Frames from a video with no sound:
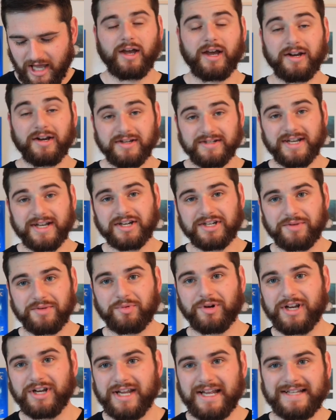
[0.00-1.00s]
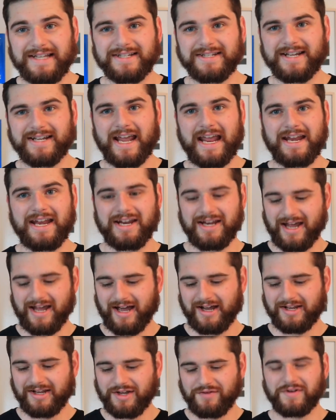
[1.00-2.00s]
It is actually pretty entertaining
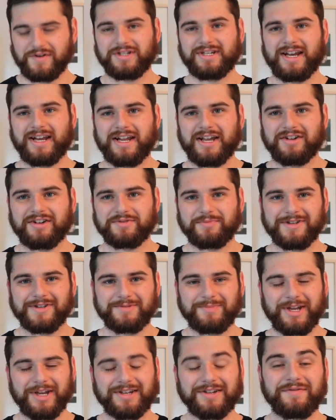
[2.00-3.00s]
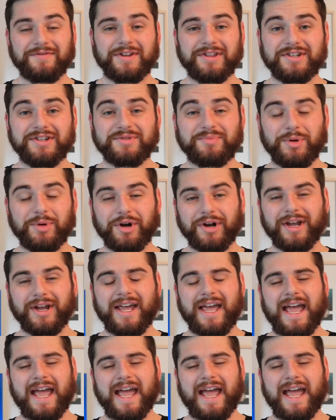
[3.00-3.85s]
given Danielle's perspective in this book,